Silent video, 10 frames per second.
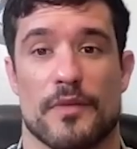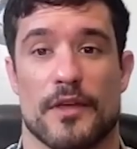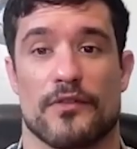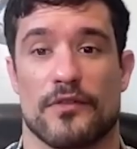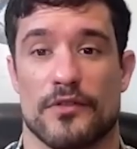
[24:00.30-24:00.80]

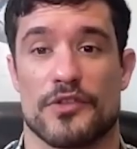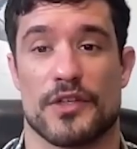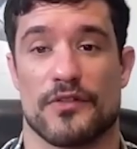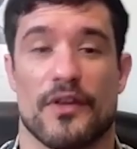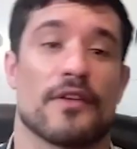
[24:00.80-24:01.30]
based
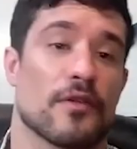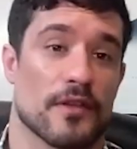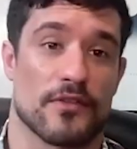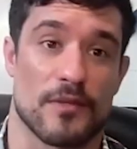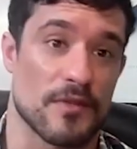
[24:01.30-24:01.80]
solutions. Now I know
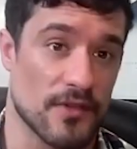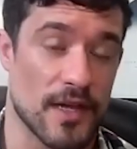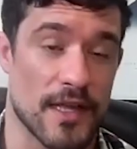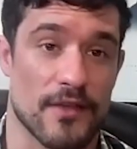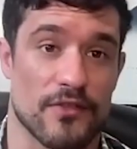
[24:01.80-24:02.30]
that
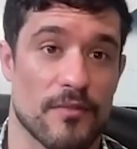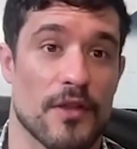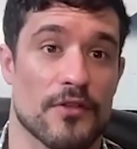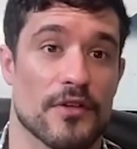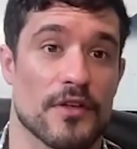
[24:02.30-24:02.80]
CBTI has some
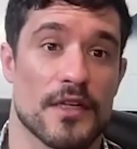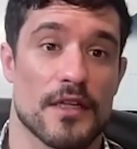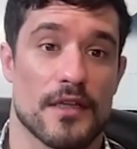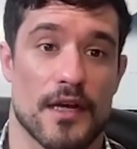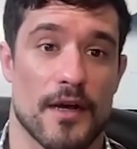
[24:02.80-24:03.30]
other
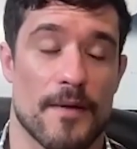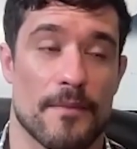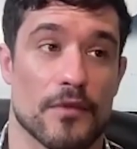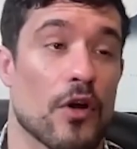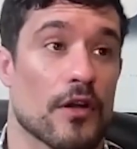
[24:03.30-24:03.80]

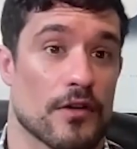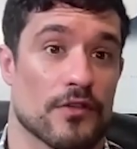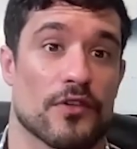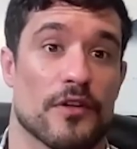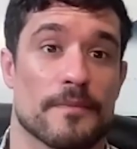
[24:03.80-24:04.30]
longer
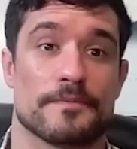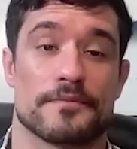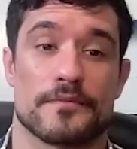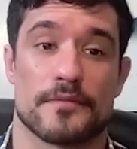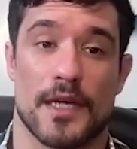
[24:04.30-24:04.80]
term,
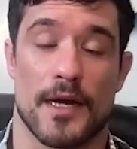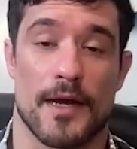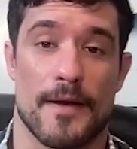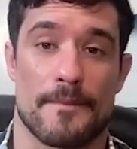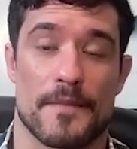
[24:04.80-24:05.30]

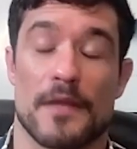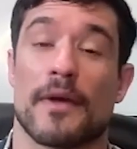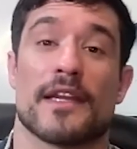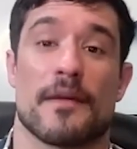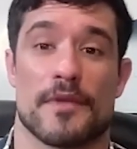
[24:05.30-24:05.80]
it
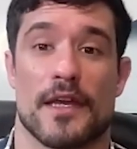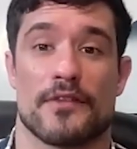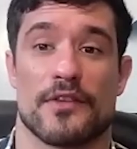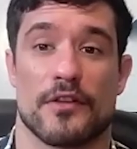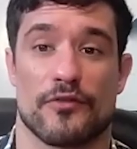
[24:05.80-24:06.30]
might not be
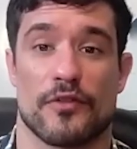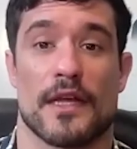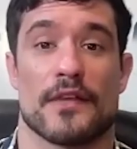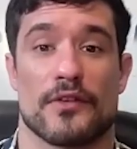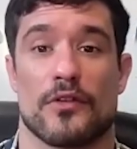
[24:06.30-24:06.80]
ideal for
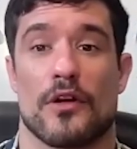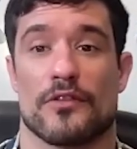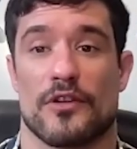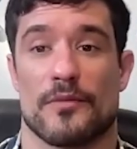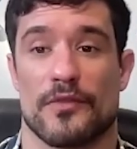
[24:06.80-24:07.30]
as a long
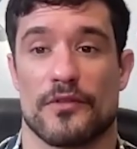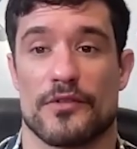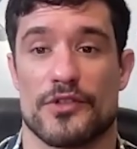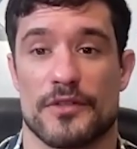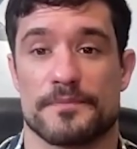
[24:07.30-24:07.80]
term
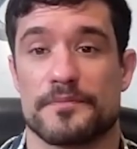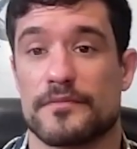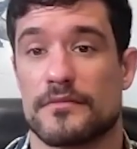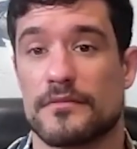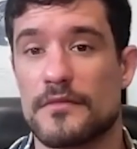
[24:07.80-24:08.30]
solution,
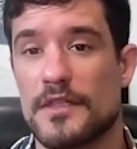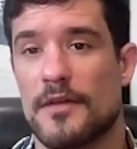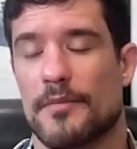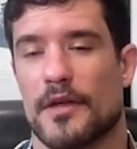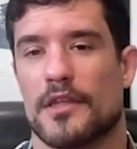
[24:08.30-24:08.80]

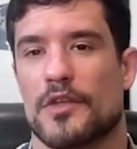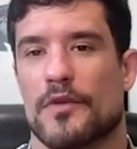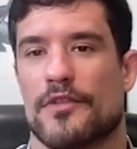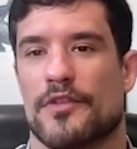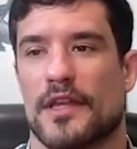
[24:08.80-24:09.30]
but you
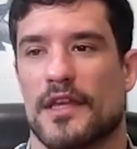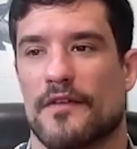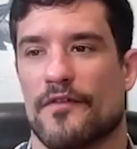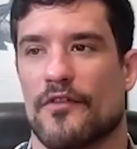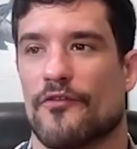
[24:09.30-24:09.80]
would think
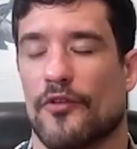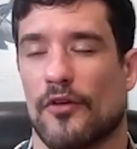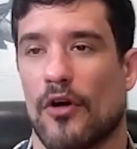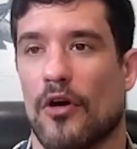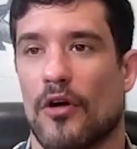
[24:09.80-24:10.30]
if
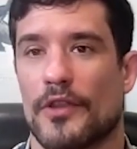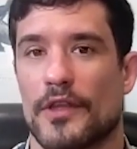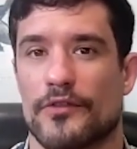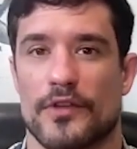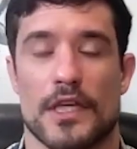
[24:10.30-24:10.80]
for all
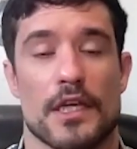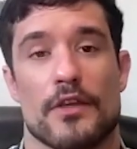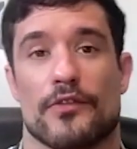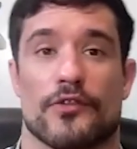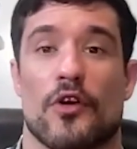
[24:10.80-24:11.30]
these
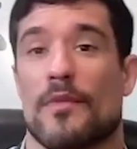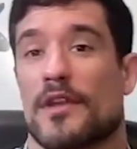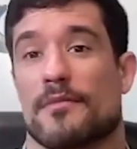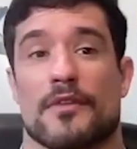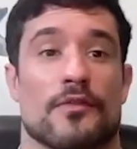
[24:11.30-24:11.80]
so
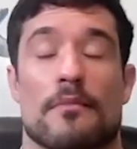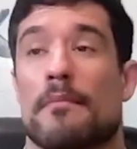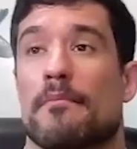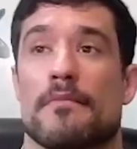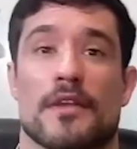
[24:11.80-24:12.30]
many
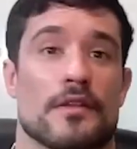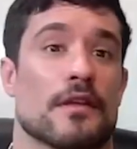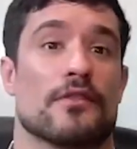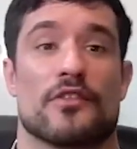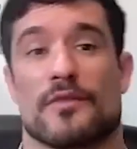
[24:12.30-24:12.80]

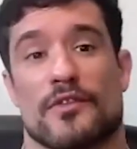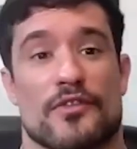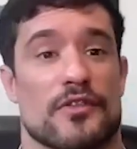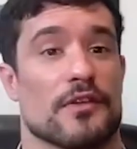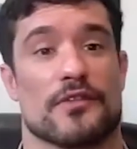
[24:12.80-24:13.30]
millions of
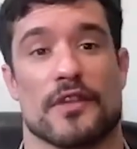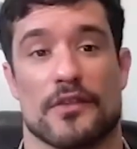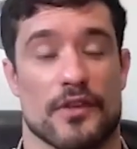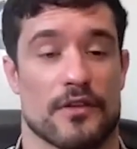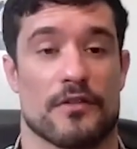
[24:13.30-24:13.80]
mysterious
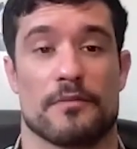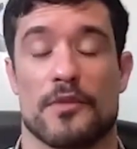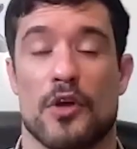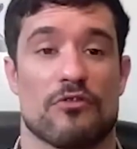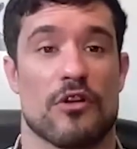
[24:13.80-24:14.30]
things that could
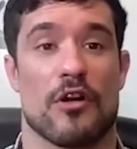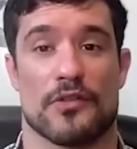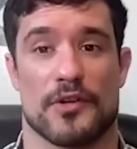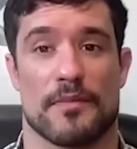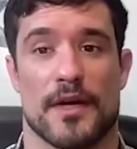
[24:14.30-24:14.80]
go wrong
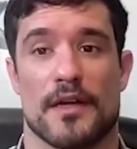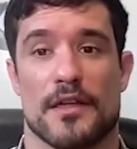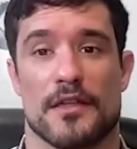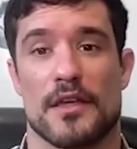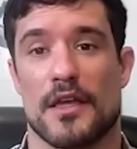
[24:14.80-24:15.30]
with our
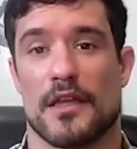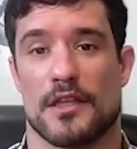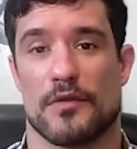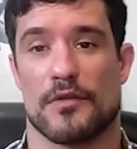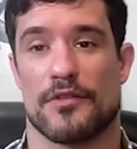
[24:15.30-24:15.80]
body,
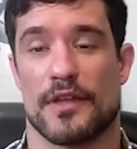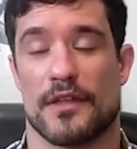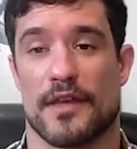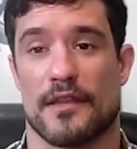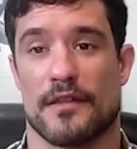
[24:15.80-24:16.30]
you would think
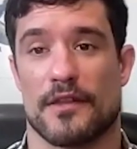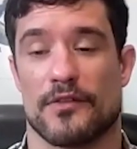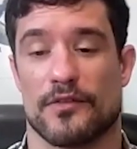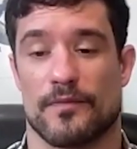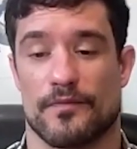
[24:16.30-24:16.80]
that
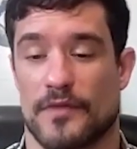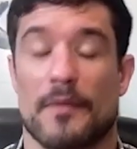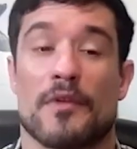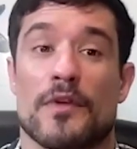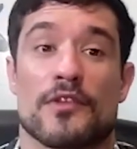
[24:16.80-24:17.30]

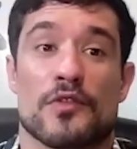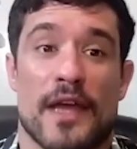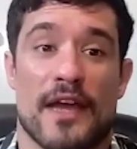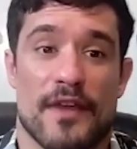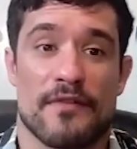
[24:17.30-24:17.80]
we do
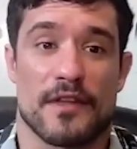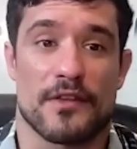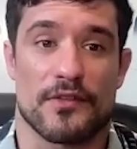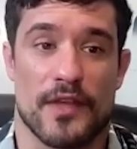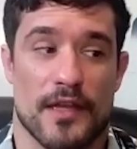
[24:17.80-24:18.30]
have
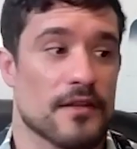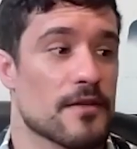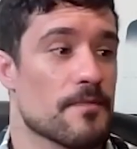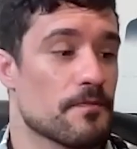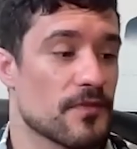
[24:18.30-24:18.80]
evidence that
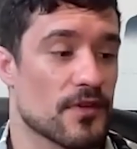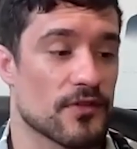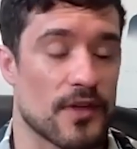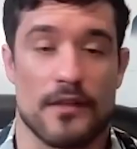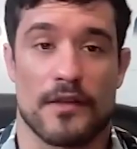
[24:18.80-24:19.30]

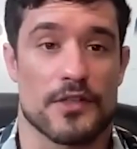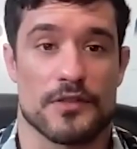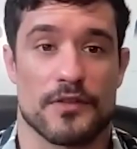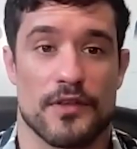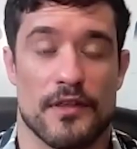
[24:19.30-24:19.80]

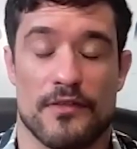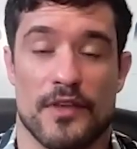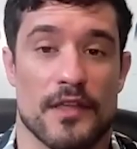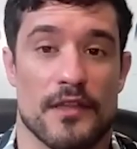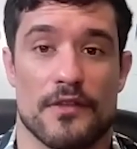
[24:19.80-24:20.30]
psychologically
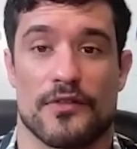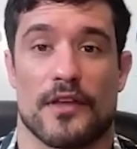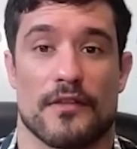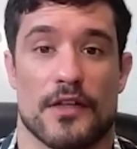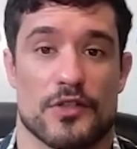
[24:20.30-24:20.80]
taking these
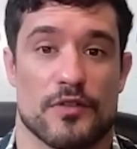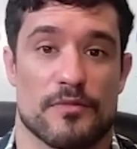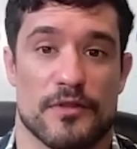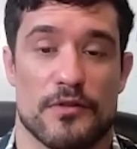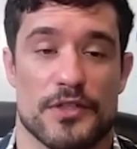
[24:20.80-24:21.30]
psychological
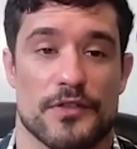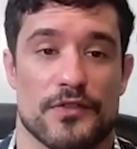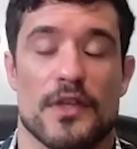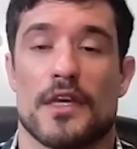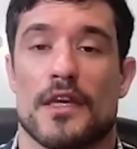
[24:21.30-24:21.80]

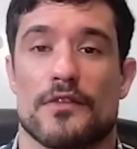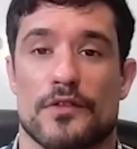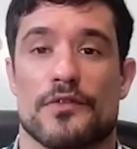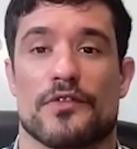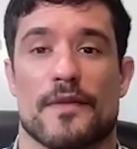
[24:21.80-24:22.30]
approaches
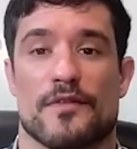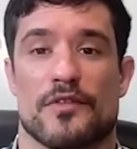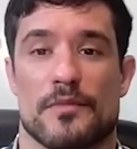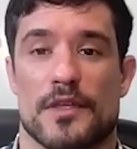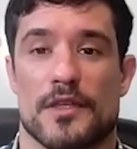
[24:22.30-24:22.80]
do seem to
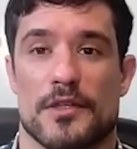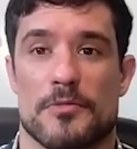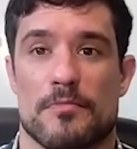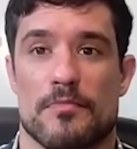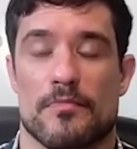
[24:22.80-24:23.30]

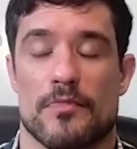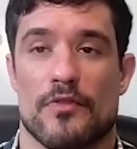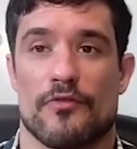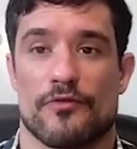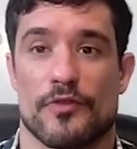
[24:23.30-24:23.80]
be
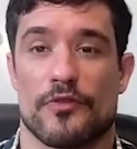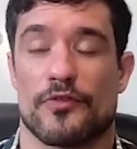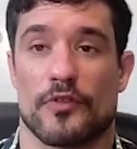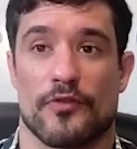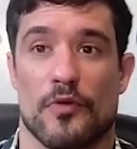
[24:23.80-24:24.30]

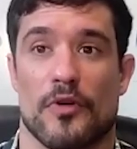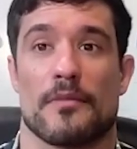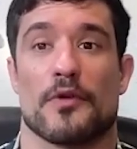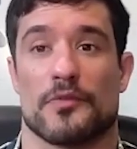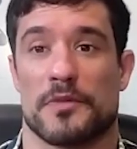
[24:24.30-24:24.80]
fruitful for
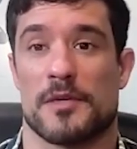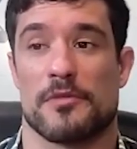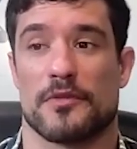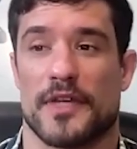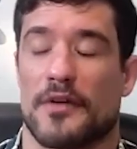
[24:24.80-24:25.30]
most
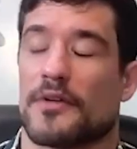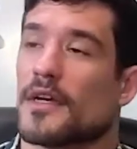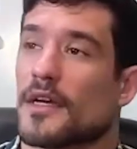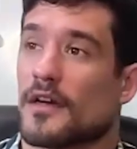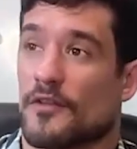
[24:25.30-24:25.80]
people. Now,
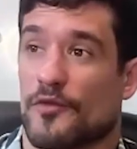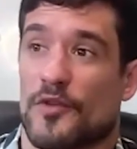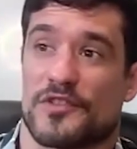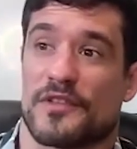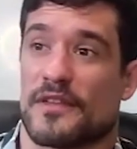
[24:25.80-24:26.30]

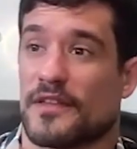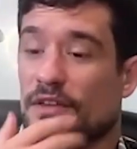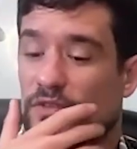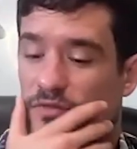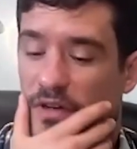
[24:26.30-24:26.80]
unfortunately, that
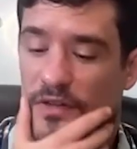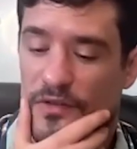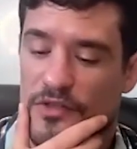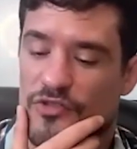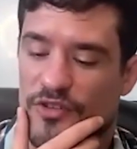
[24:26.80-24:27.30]
does run
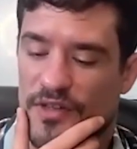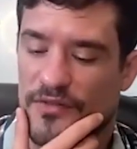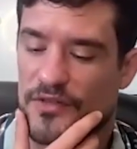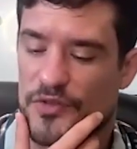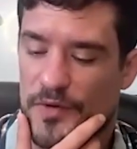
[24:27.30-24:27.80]
into the tricky
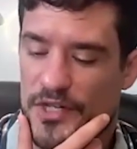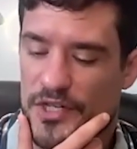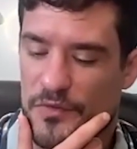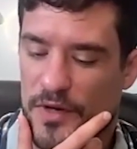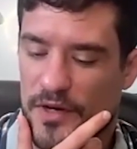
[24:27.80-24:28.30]

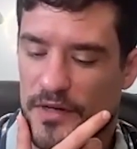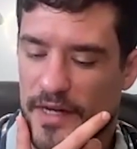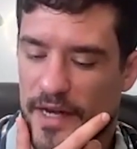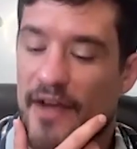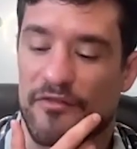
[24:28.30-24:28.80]
situation where
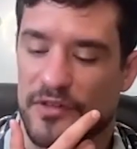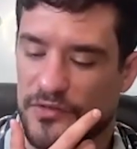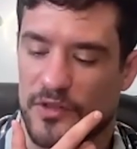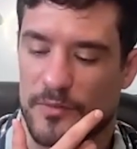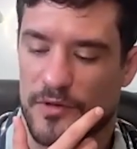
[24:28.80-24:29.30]
every
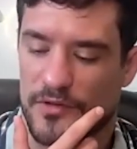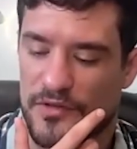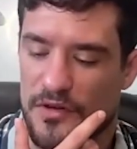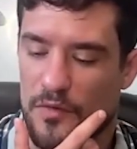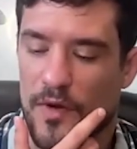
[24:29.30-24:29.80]
single
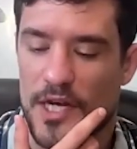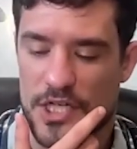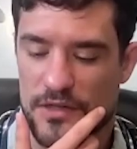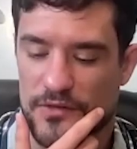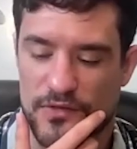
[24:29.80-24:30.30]
person
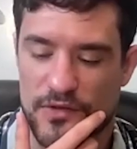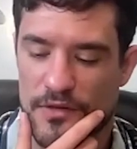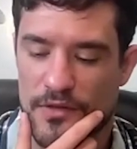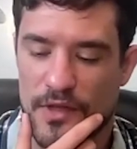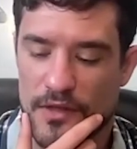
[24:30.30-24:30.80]
watching this is going
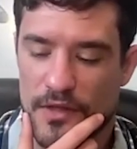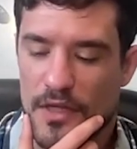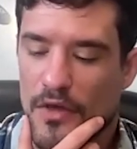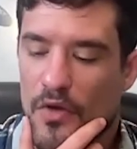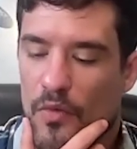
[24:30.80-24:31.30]
to think,
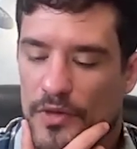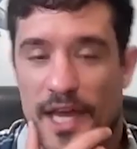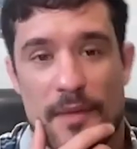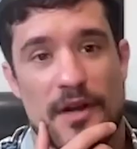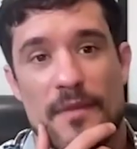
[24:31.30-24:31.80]
well,
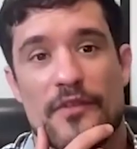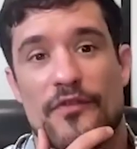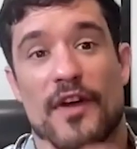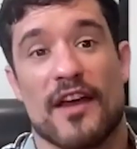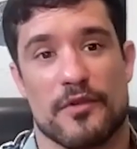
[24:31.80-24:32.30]
yeah, but I'm the
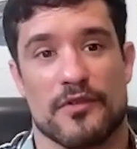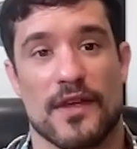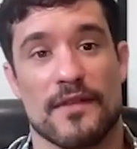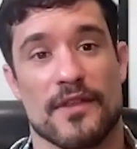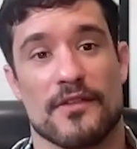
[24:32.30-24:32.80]

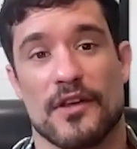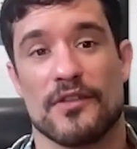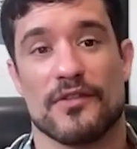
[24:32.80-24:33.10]
5% that